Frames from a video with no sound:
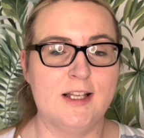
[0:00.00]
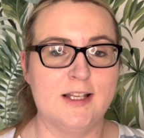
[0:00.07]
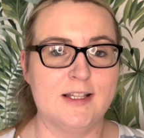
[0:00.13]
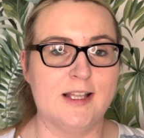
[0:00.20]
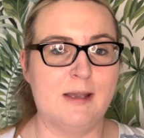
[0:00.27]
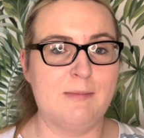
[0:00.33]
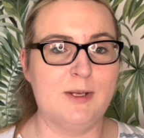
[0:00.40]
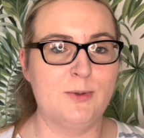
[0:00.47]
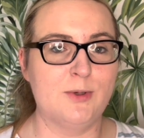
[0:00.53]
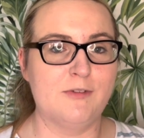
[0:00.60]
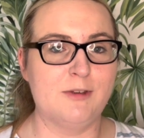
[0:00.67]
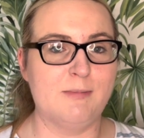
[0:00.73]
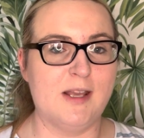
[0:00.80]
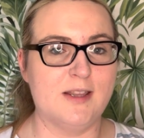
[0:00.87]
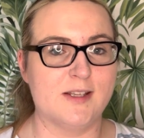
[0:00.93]
Let me know if you
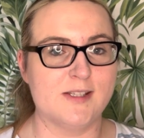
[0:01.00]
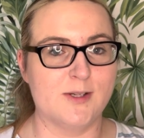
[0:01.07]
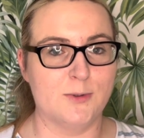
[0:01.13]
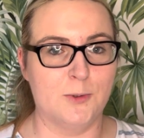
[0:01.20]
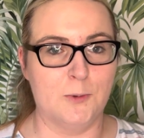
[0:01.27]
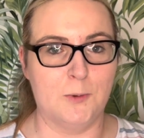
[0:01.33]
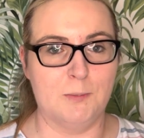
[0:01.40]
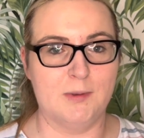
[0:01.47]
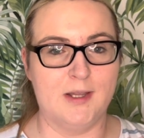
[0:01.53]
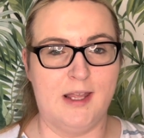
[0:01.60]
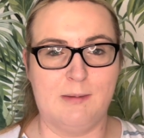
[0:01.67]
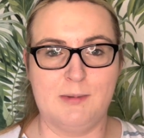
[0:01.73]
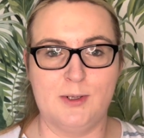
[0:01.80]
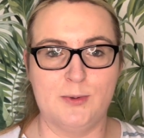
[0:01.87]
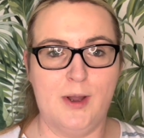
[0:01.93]
make this at home, let
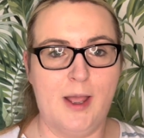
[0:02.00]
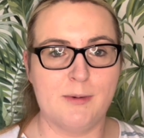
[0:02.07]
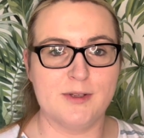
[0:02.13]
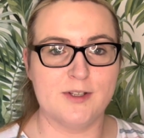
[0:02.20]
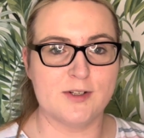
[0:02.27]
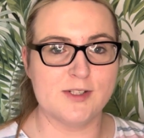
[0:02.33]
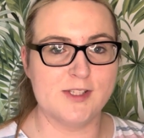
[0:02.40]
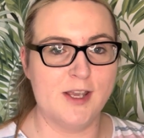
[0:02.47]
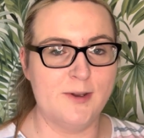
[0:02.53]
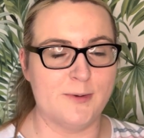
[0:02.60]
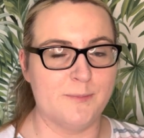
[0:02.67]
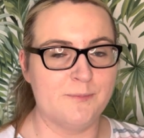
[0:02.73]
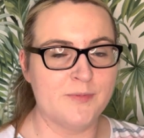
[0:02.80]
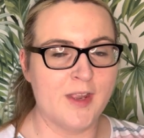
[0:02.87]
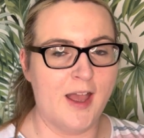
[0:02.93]
me know how it turns out,
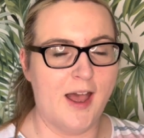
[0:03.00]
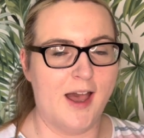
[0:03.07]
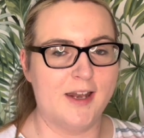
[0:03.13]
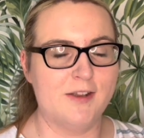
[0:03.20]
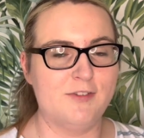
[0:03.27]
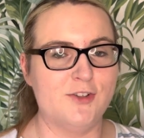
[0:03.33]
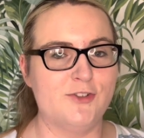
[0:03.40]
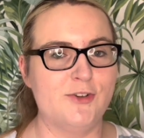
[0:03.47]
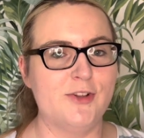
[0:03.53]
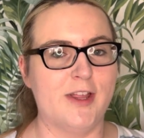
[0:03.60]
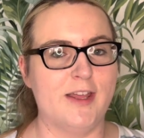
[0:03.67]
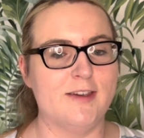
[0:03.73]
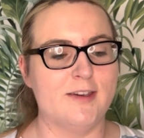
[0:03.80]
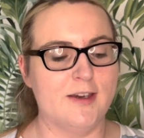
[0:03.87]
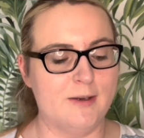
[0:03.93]
and if you do
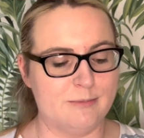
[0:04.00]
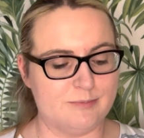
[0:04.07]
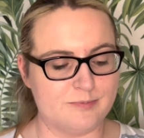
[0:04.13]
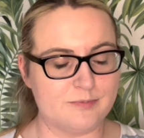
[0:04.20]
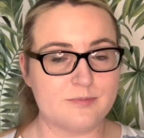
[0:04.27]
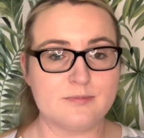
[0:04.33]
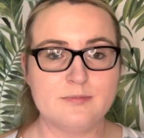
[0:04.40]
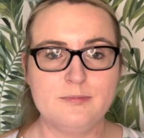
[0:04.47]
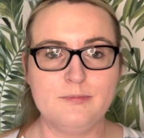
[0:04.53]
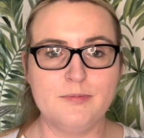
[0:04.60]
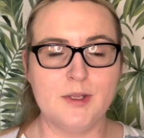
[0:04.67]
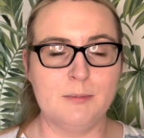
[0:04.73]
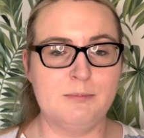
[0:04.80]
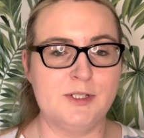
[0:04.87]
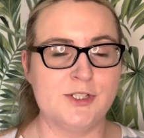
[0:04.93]
like it,
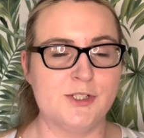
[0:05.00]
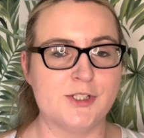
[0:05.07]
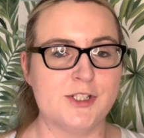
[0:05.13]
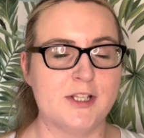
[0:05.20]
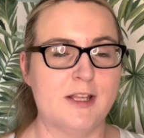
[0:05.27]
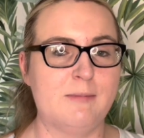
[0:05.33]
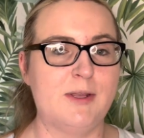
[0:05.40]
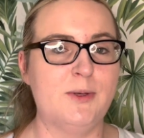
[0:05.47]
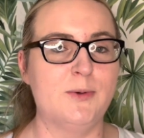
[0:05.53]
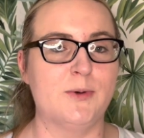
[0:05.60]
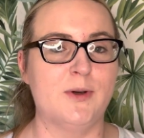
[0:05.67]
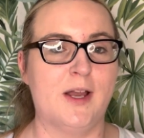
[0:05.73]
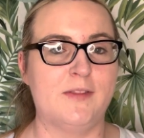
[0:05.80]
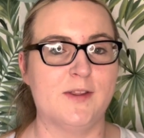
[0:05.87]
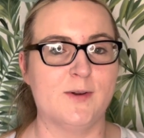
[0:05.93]
be sure to let me know
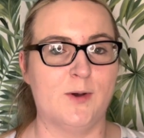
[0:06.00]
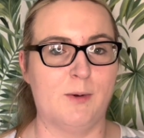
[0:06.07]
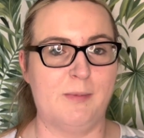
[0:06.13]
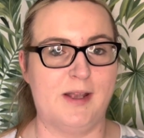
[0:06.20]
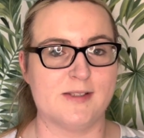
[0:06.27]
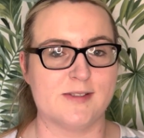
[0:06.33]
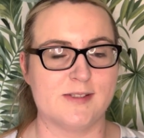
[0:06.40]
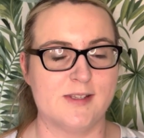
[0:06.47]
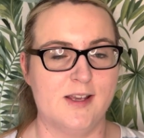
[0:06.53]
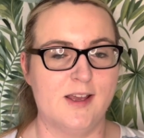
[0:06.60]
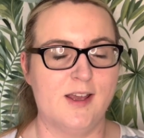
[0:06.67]
in the comments.